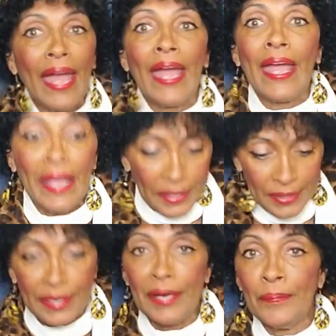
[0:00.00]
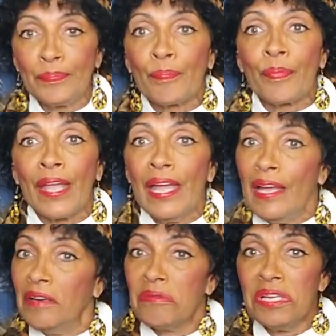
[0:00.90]
And
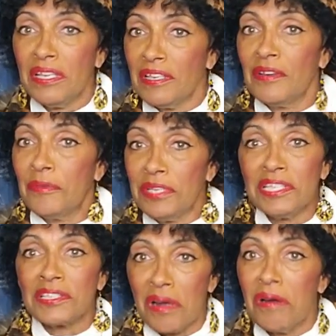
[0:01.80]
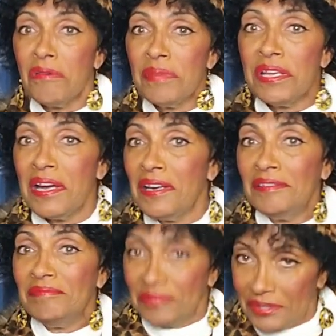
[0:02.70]
we just gonna be
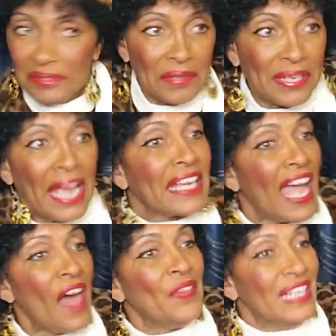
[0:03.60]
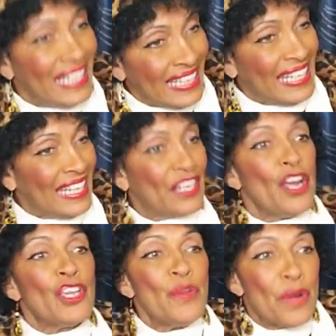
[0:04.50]
doing okay. Kathleen, girl,
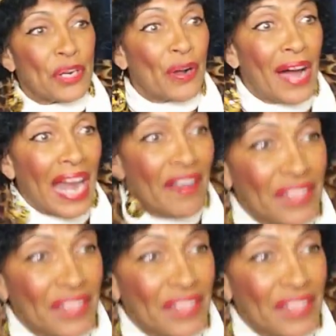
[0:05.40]
you wanna go have a